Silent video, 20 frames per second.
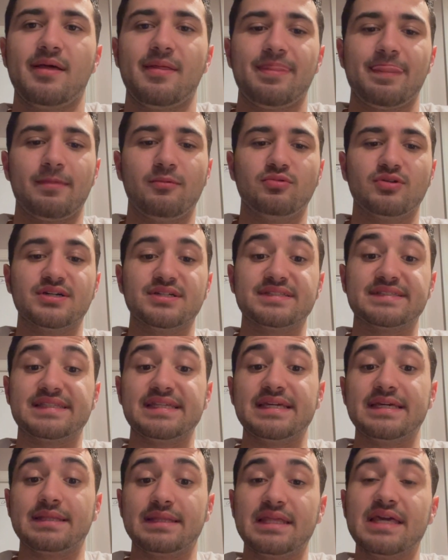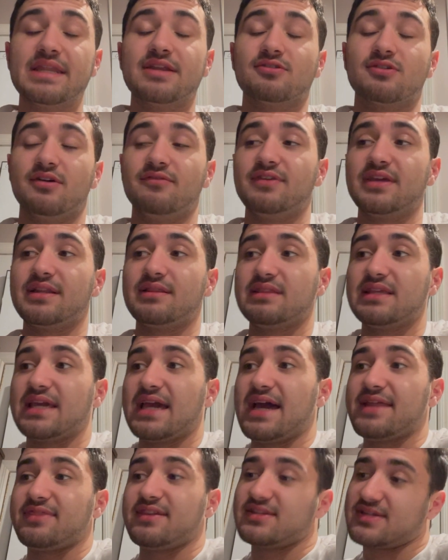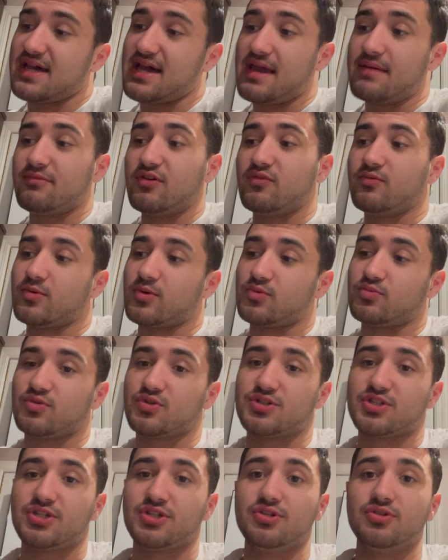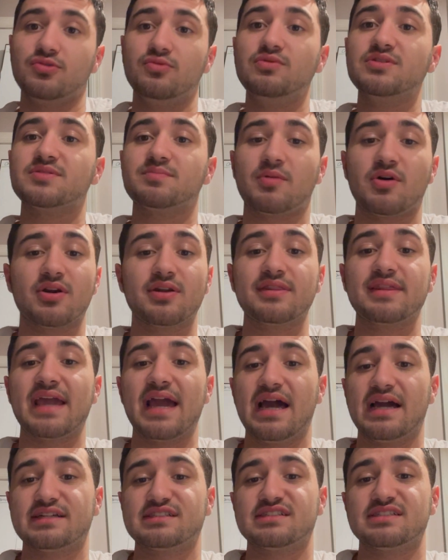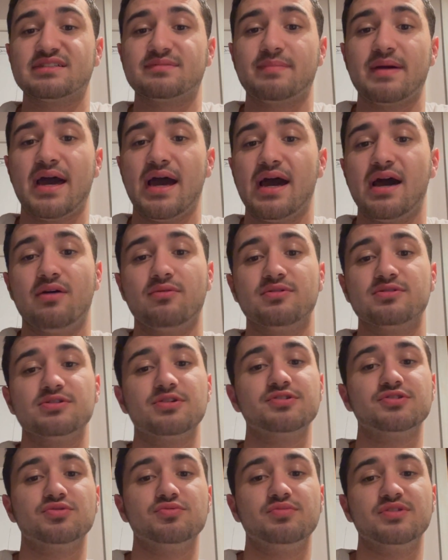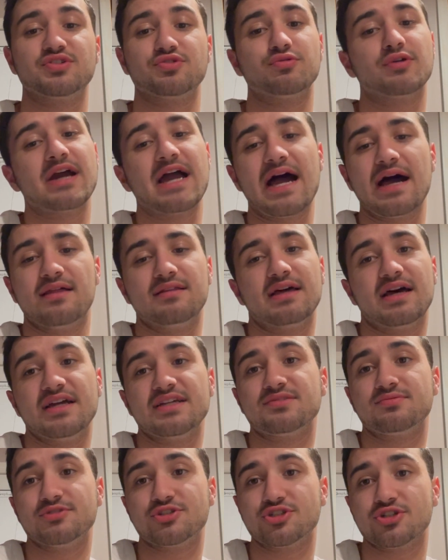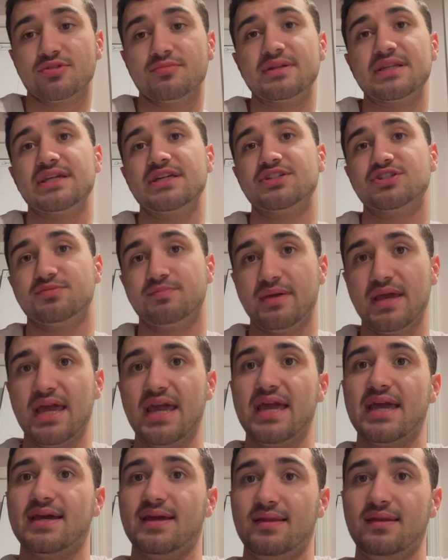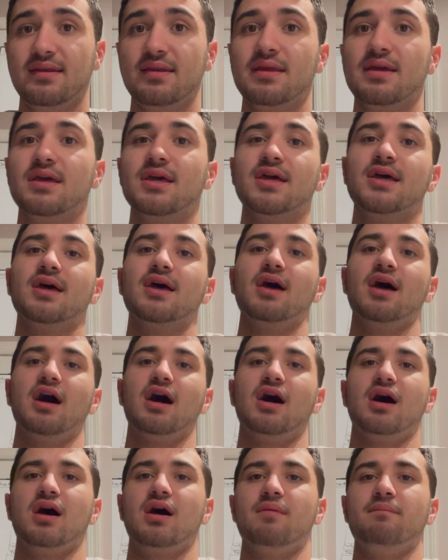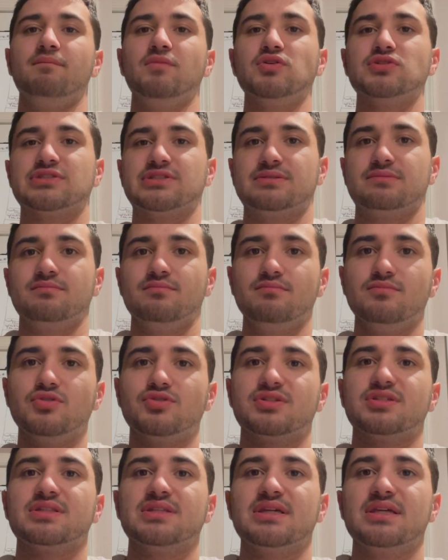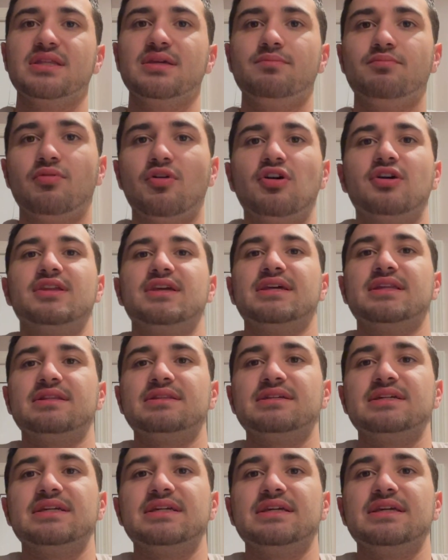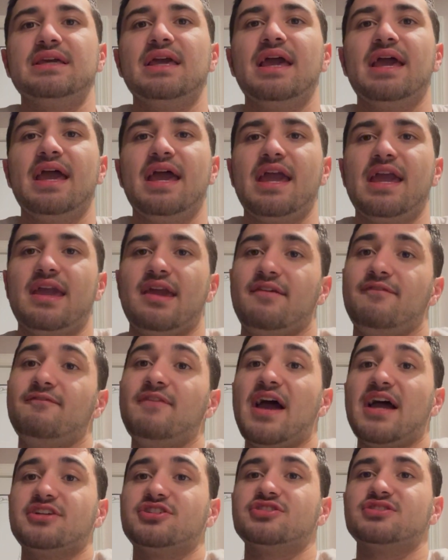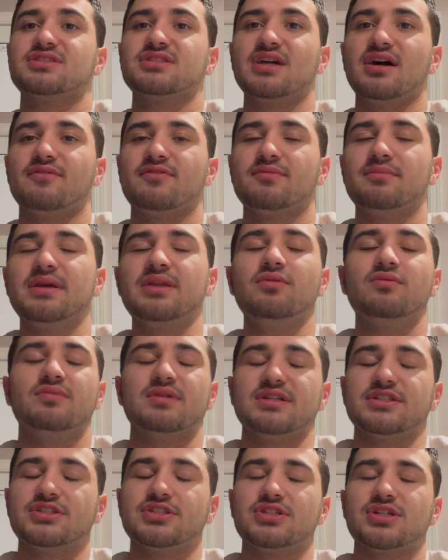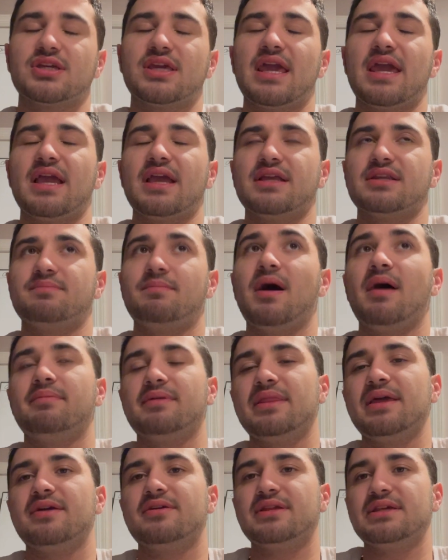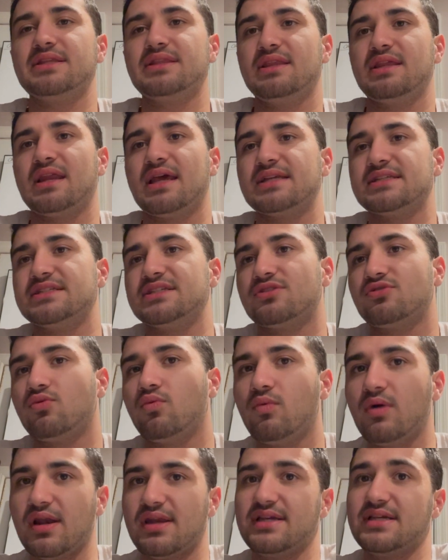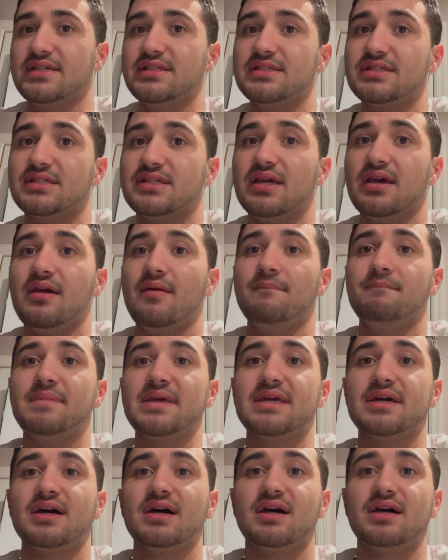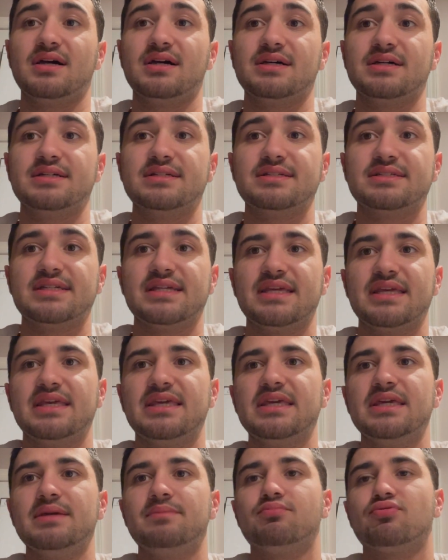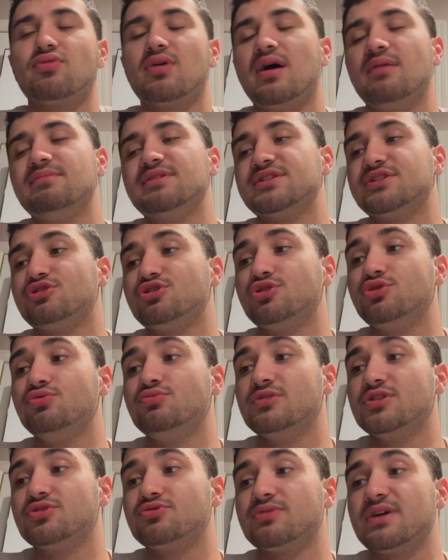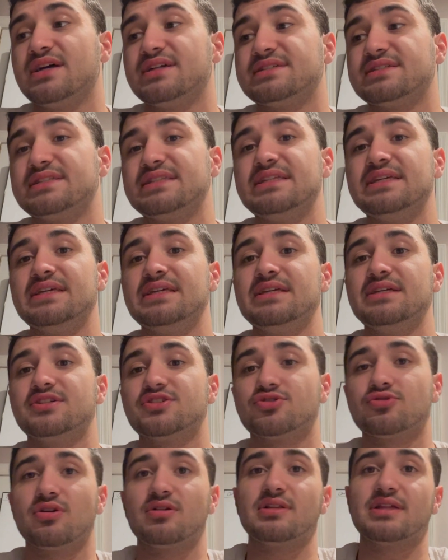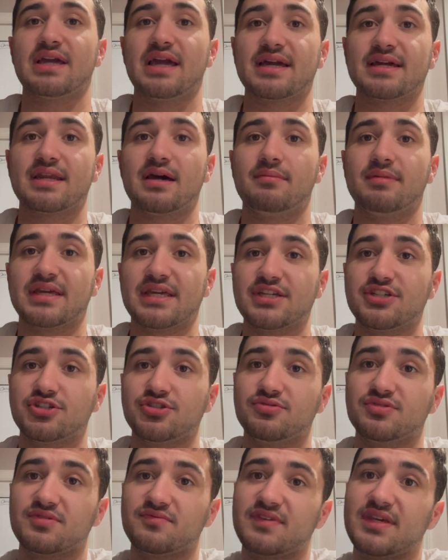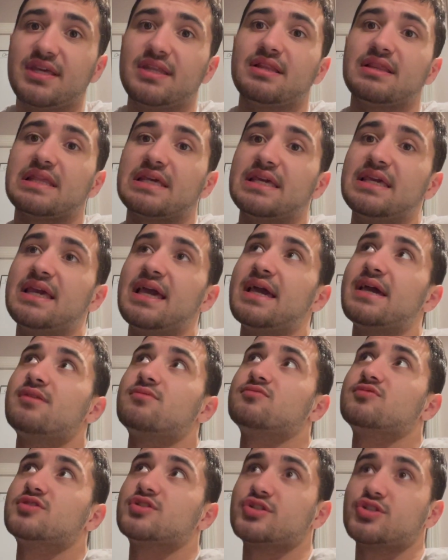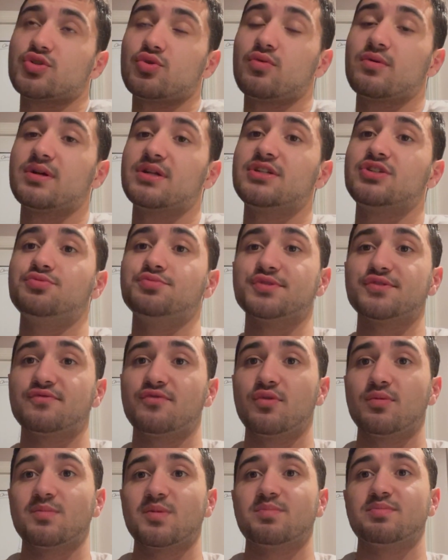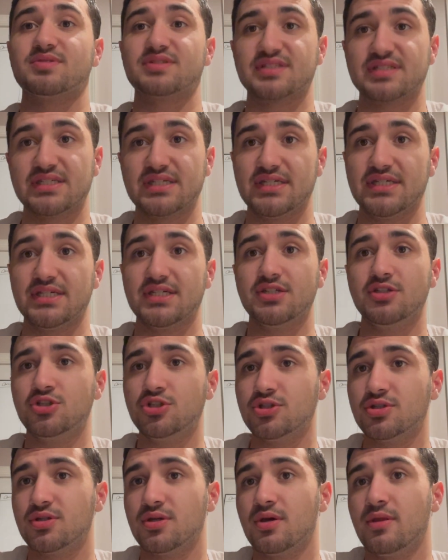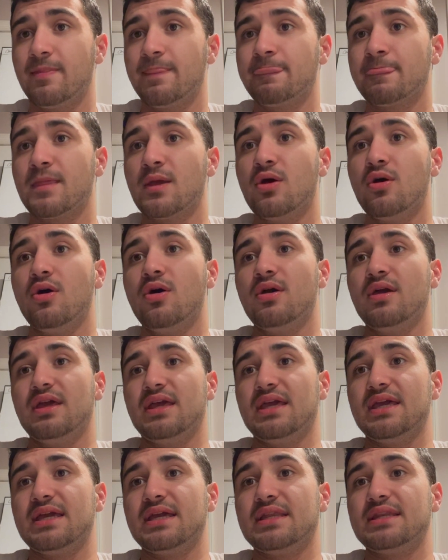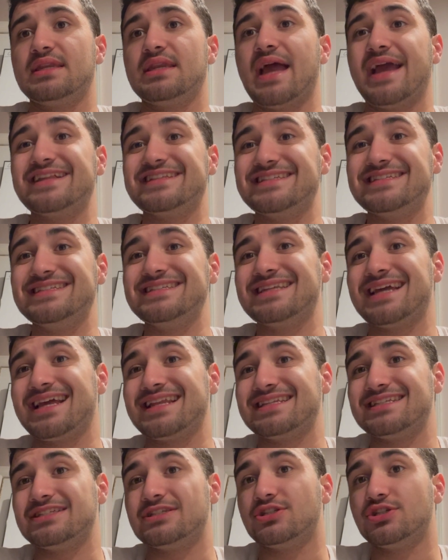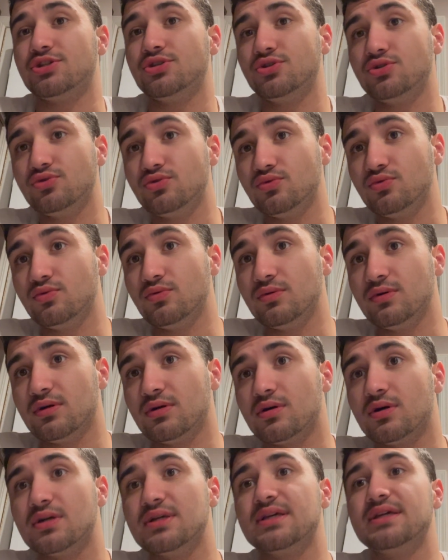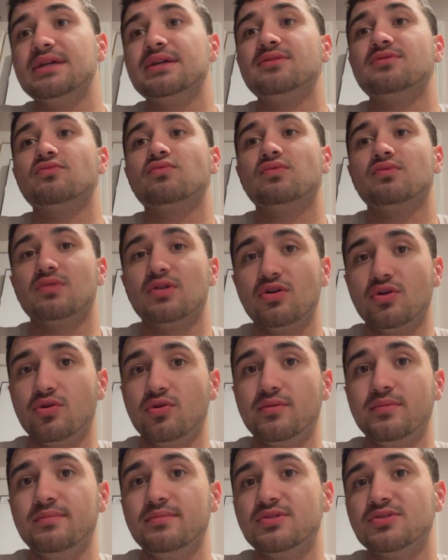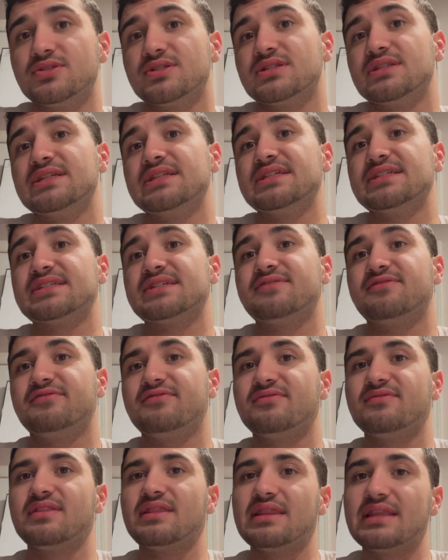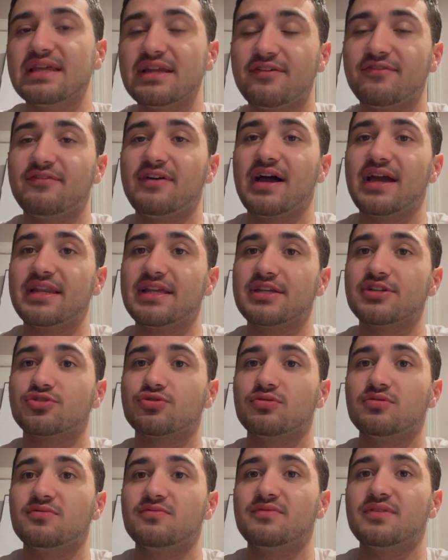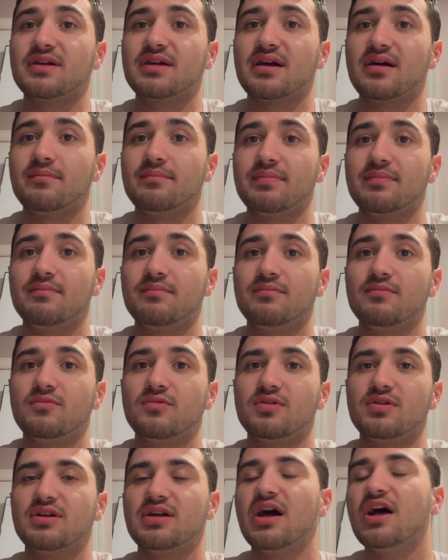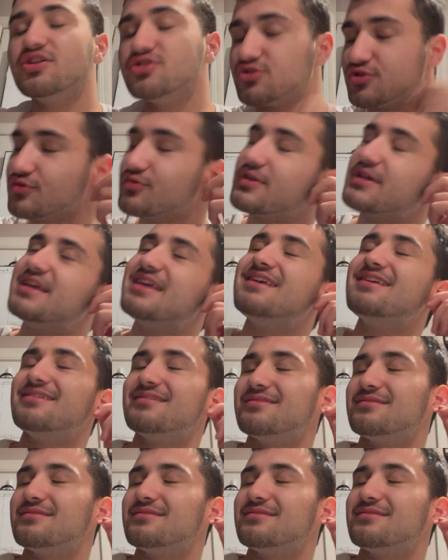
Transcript: was the leader of Italy at the time of World War II, was part of the Axis powers, which were allies with Germany and Japan. Mussolini brought Italy a fascist government, which gained popularity in the 1920s because he promised to address the struggling economic issues of Italy and restore it to its former prestige. In 1992, in Rome, Mussolini solidified control of the country